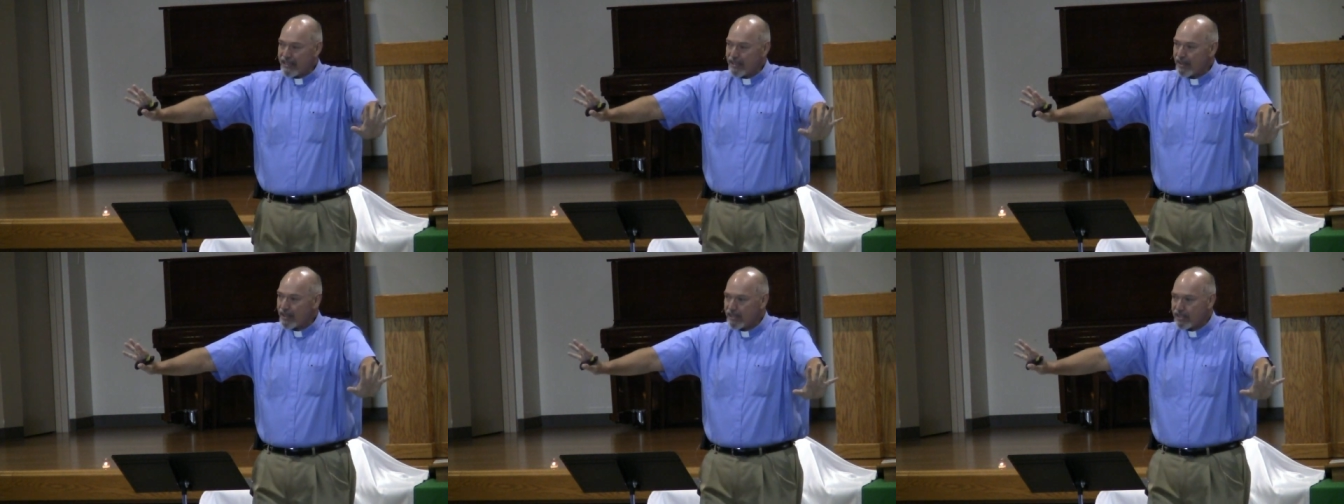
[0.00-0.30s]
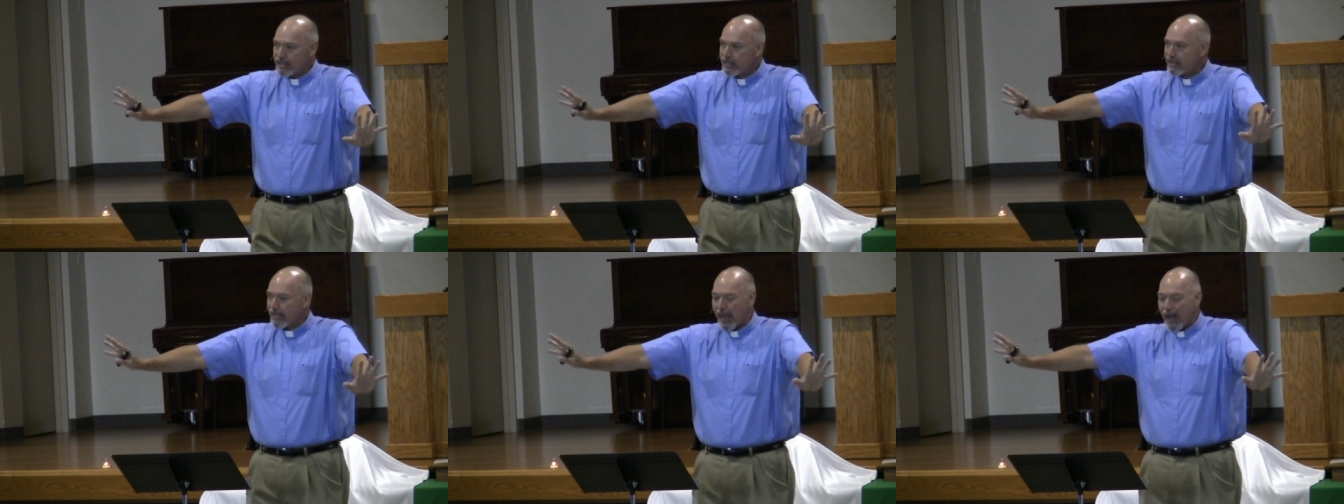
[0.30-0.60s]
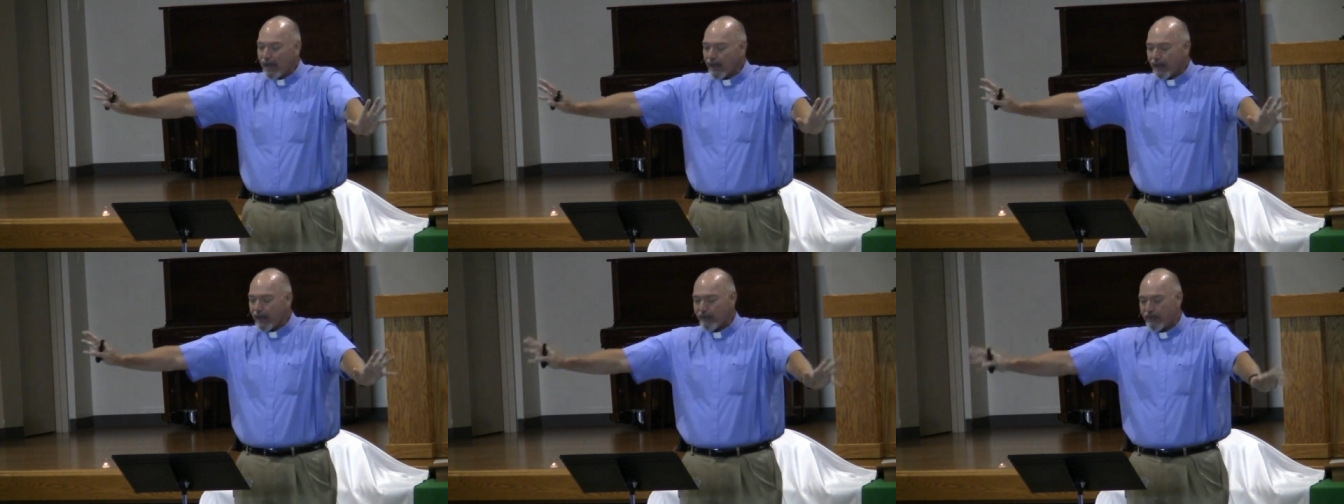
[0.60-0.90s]
in the
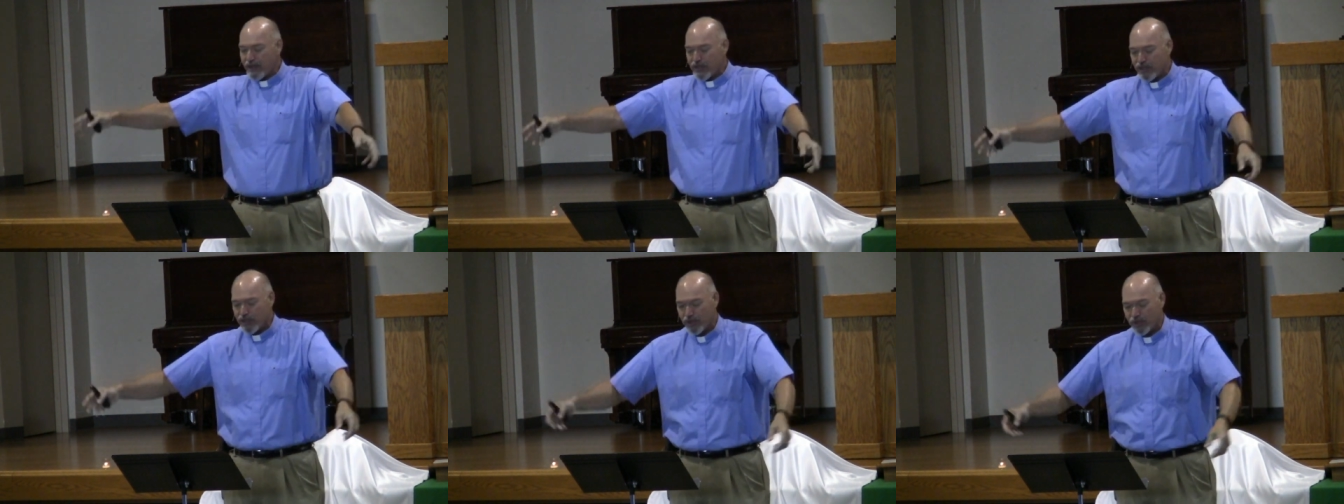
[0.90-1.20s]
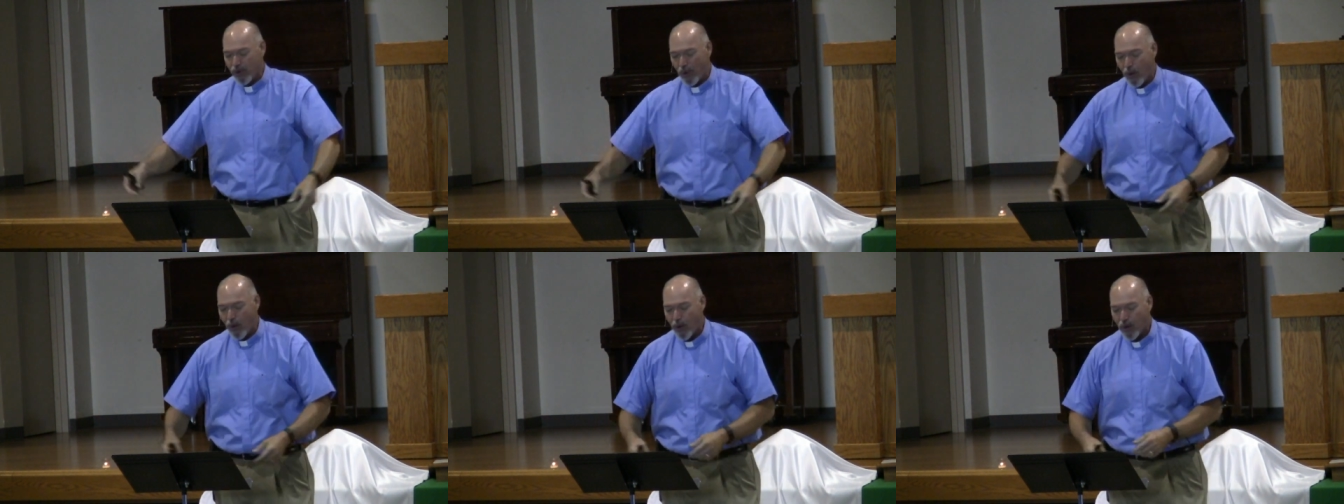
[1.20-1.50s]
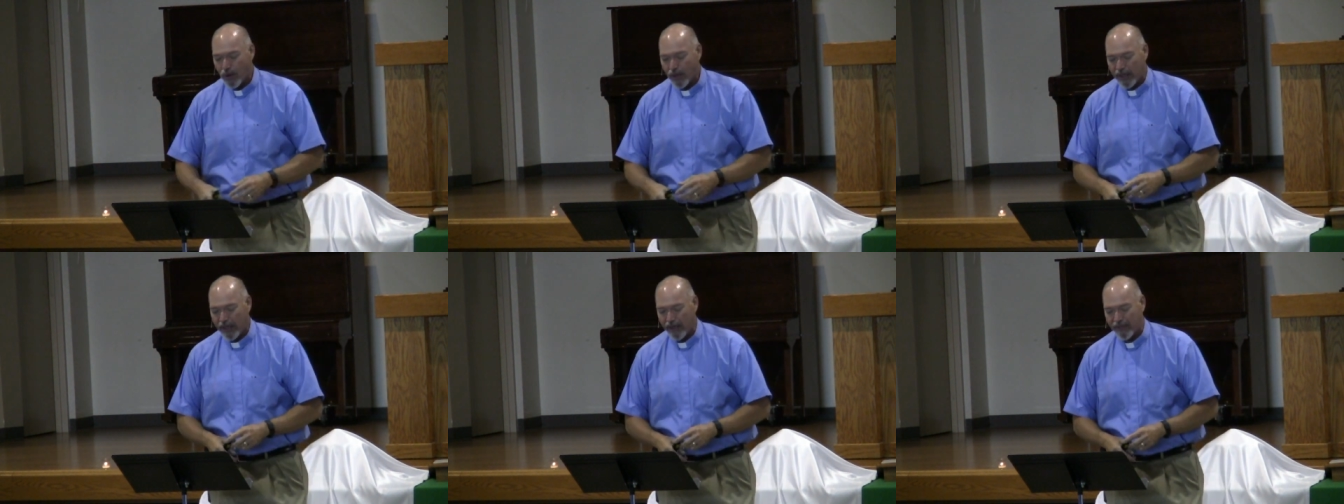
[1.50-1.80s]
telling of the
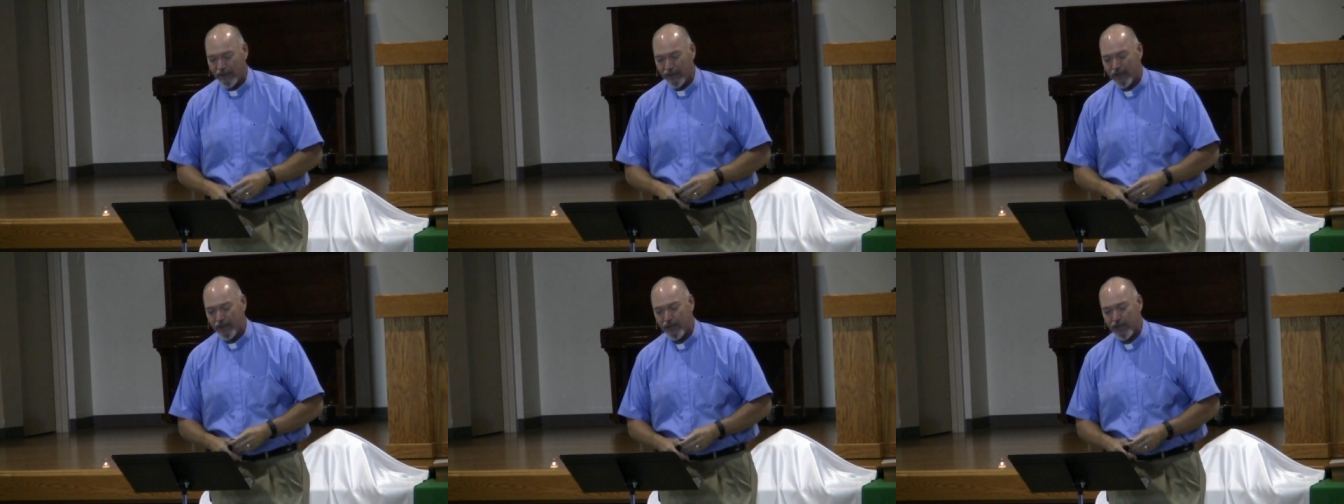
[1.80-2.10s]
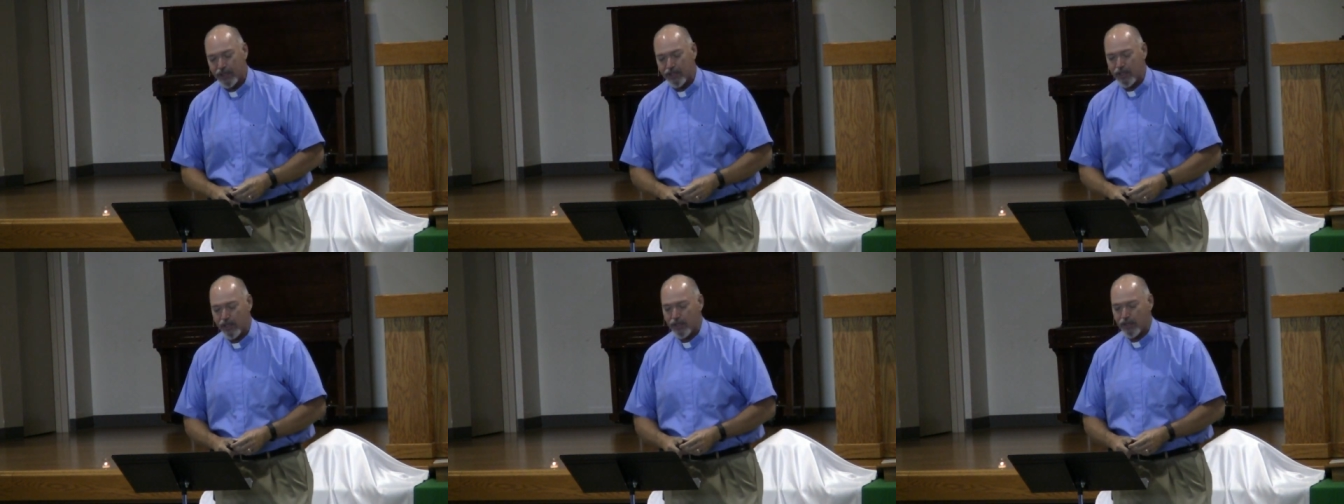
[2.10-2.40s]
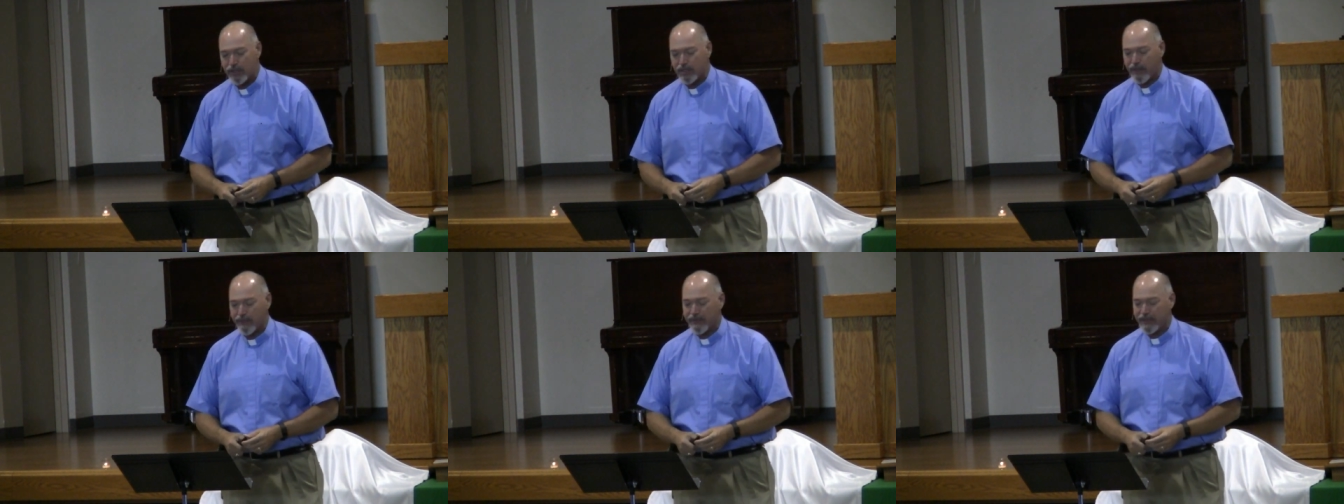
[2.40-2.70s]
story of the good
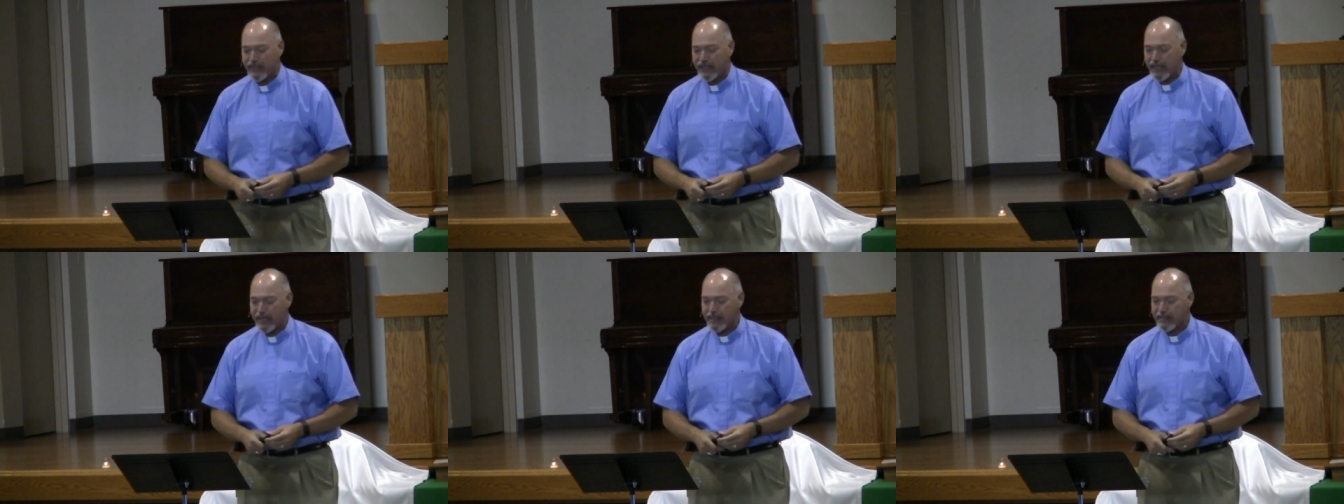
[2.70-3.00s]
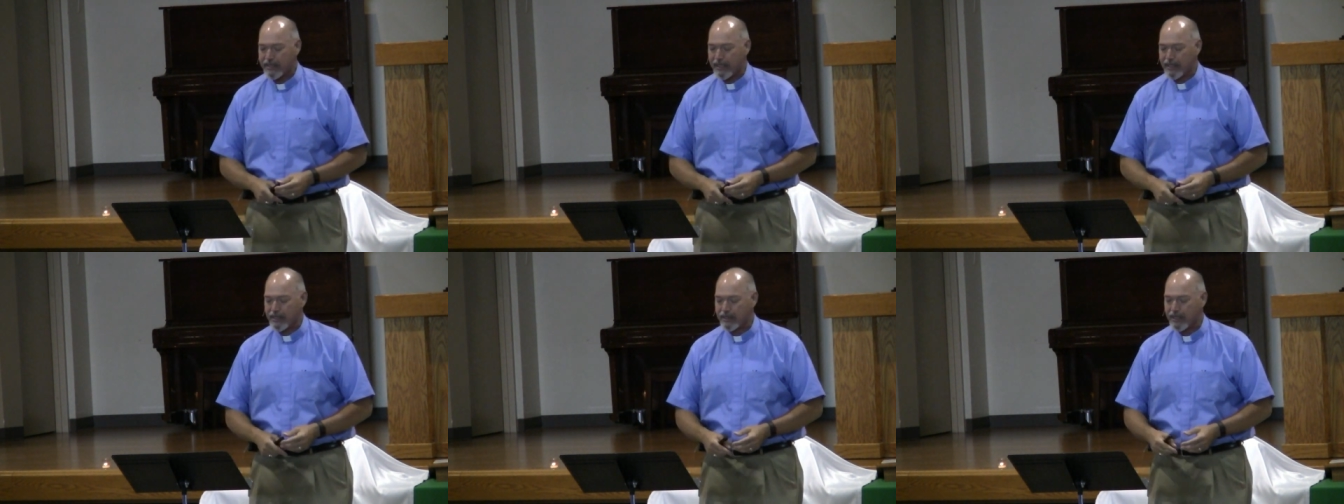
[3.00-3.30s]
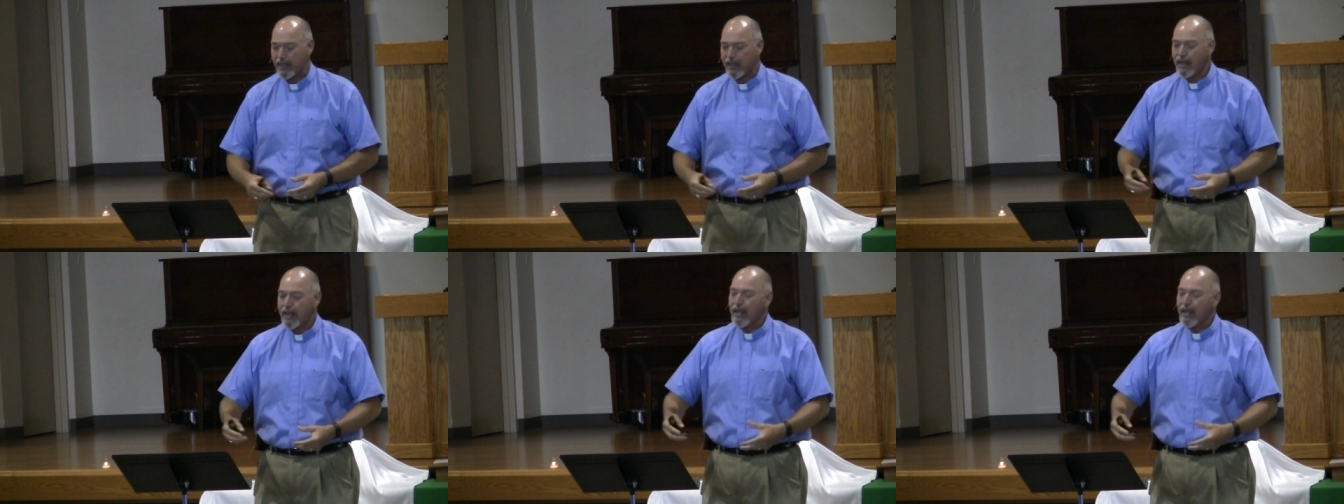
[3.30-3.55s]
news of Jesus,